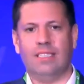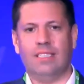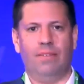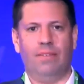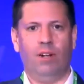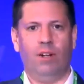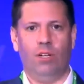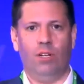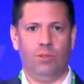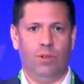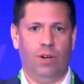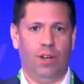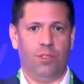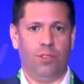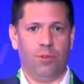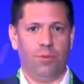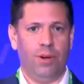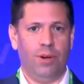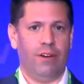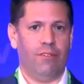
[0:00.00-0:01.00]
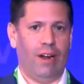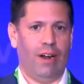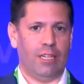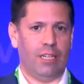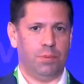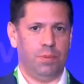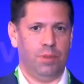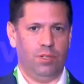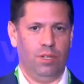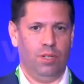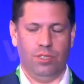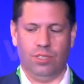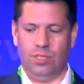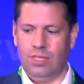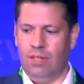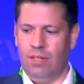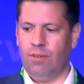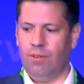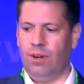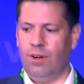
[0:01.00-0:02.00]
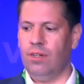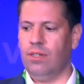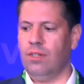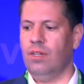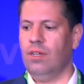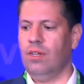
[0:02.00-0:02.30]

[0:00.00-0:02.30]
703 grams per ton silver